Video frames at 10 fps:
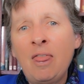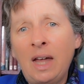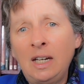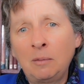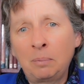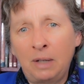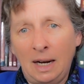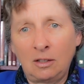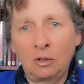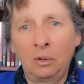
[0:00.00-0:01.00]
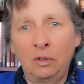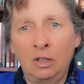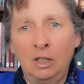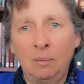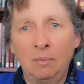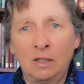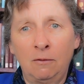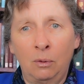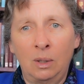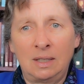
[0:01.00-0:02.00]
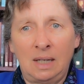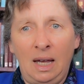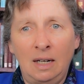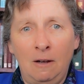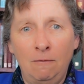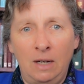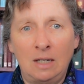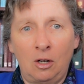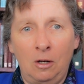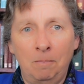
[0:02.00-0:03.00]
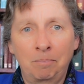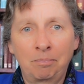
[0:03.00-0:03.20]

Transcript: that in practical terms the voice had a veto?